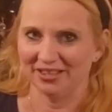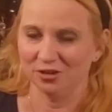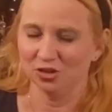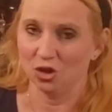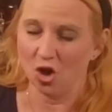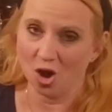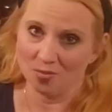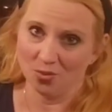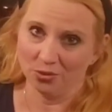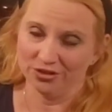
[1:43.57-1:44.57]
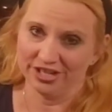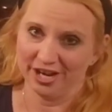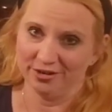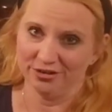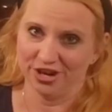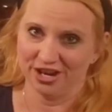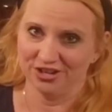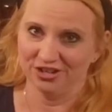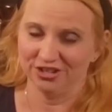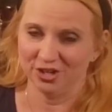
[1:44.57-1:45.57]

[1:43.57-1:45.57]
There's a lot more scales that I could do,